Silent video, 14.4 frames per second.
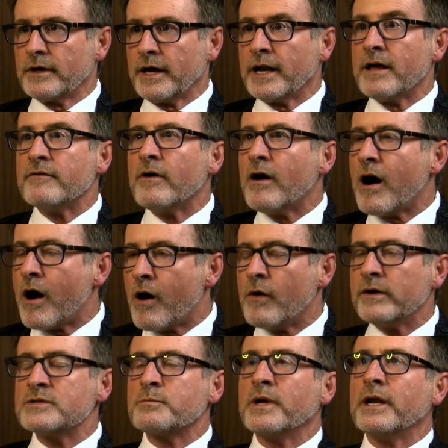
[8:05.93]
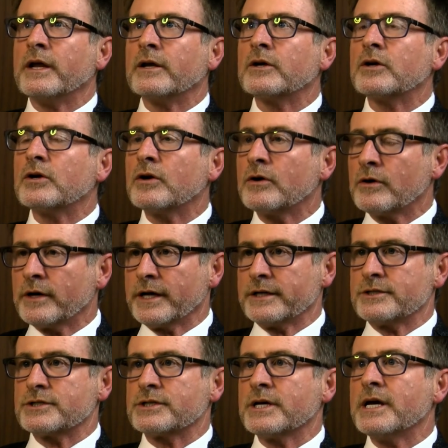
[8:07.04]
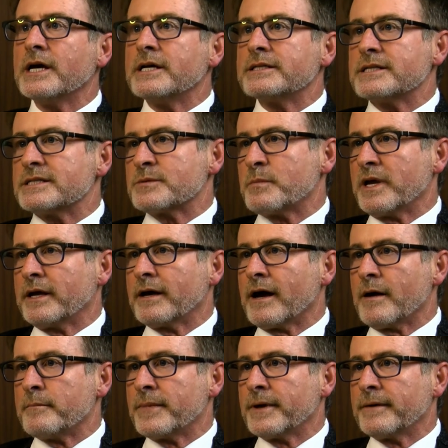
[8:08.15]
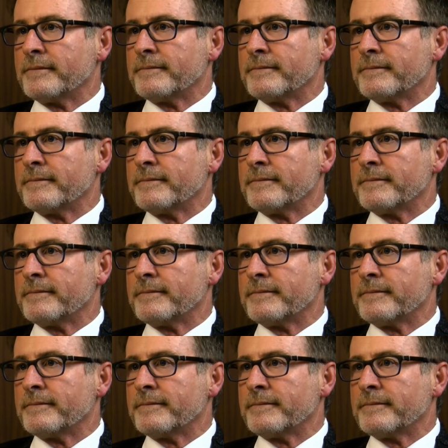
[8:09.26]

And I've always been encouraged to speak up